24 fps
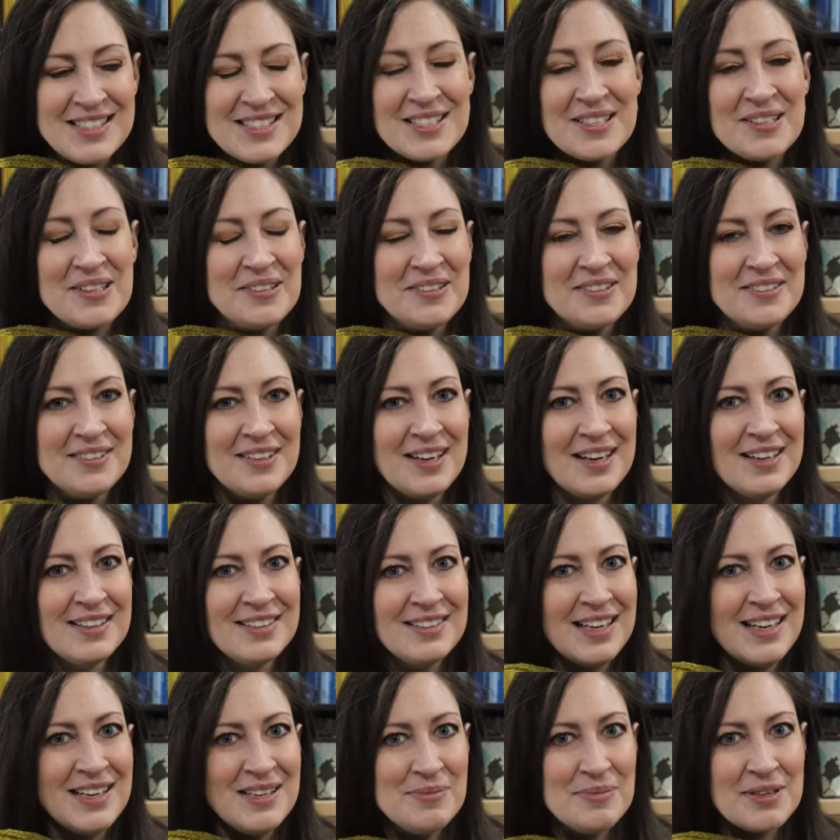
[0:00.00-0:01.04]
So
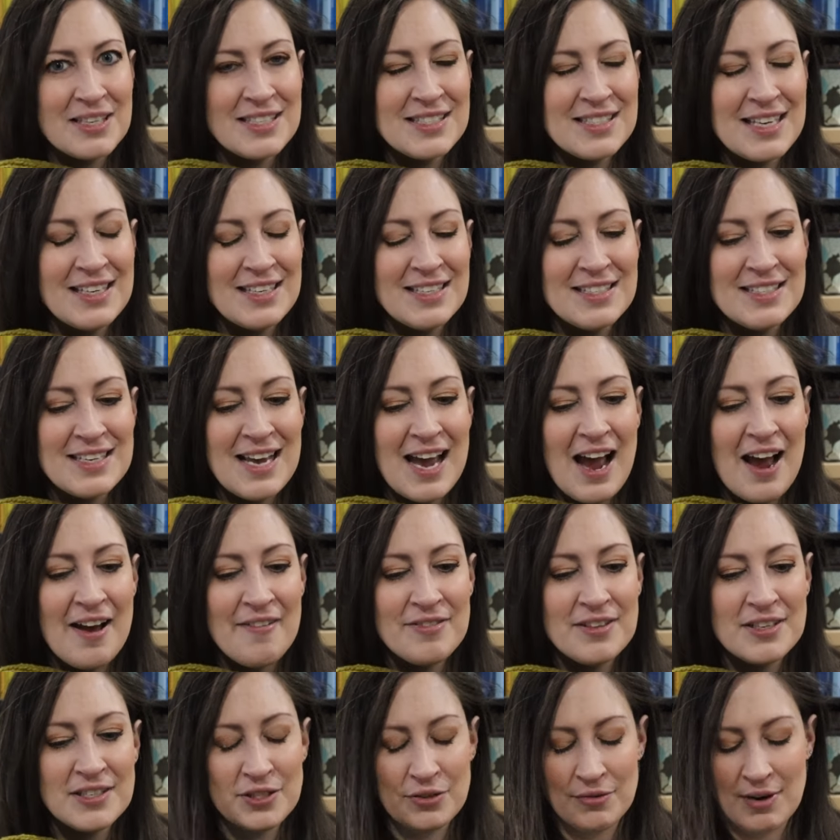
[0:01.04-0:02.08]
yeah, I'm excited to have
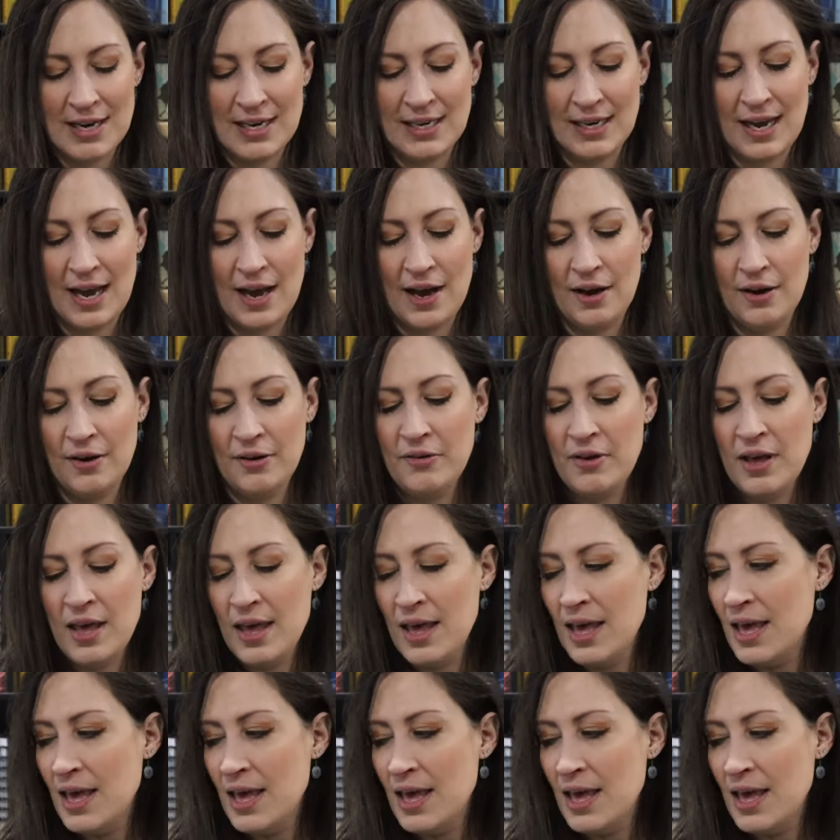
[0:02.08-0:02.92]
this right now.